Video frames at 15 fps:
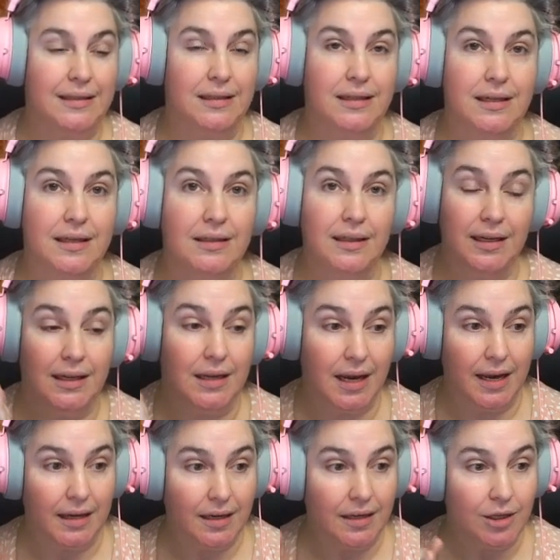
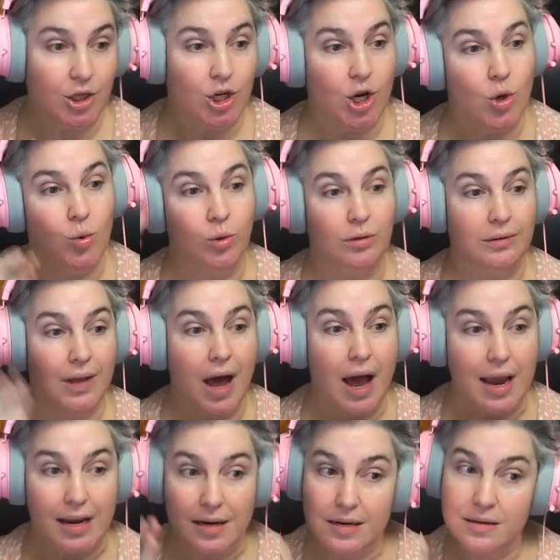delineated, you know,
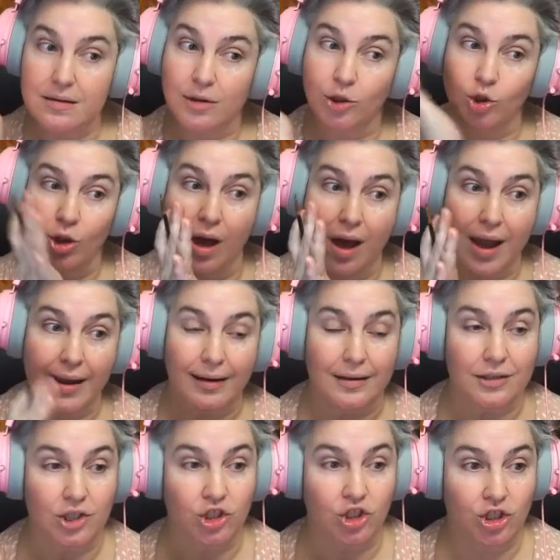line, line,
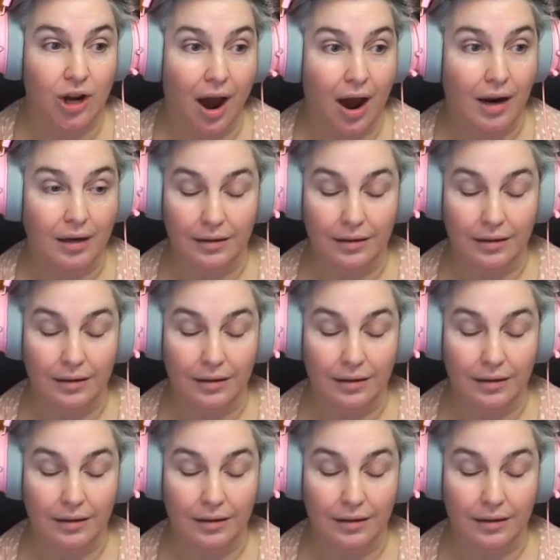done.